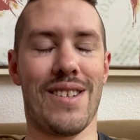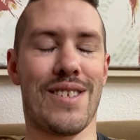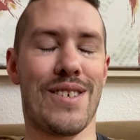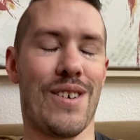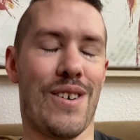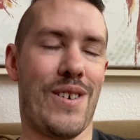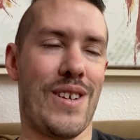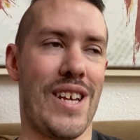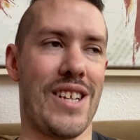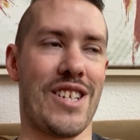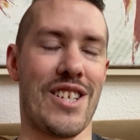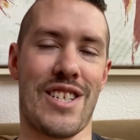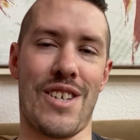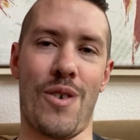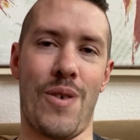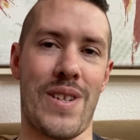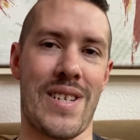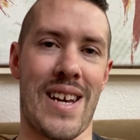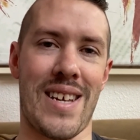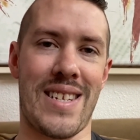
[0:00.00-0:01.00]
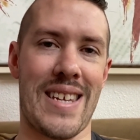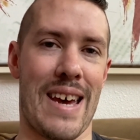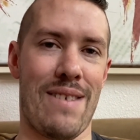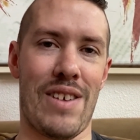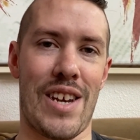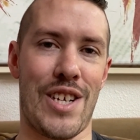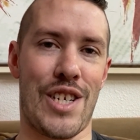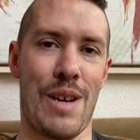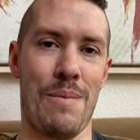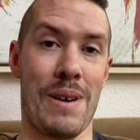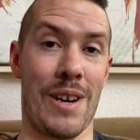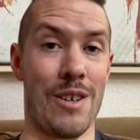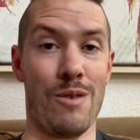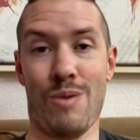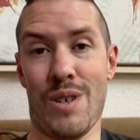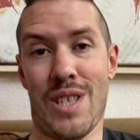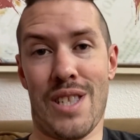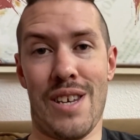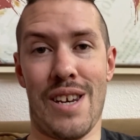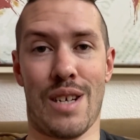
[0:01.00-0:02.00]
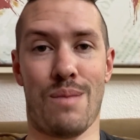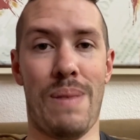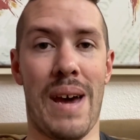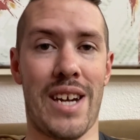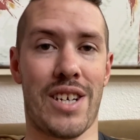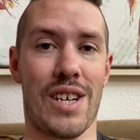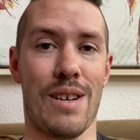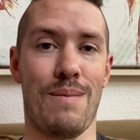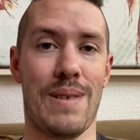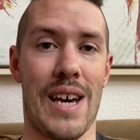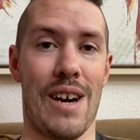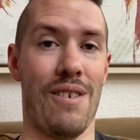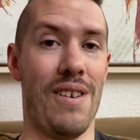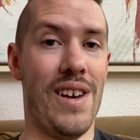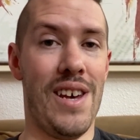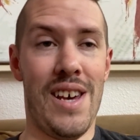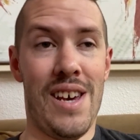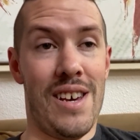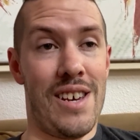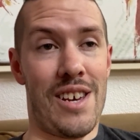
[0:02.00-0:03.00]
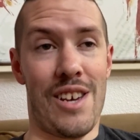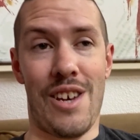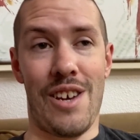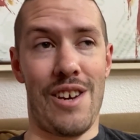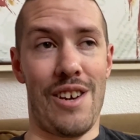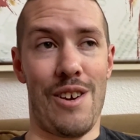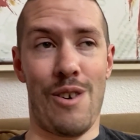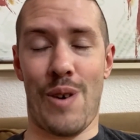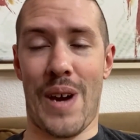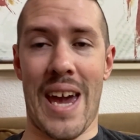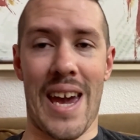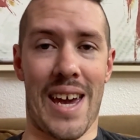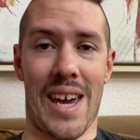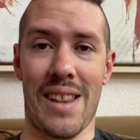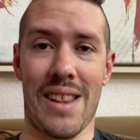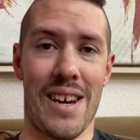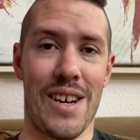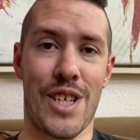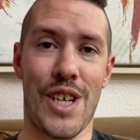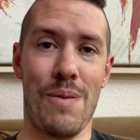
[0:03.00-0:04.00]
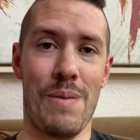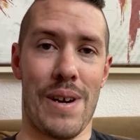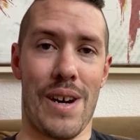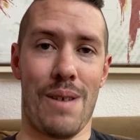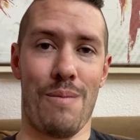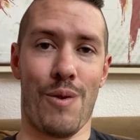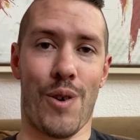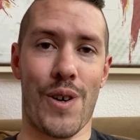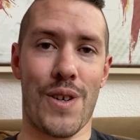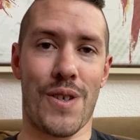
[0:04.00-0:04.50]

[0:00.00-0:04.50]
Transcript: So it's just always nice to have that achievement, because once the next patch comes out, you can't get that achievement anymore.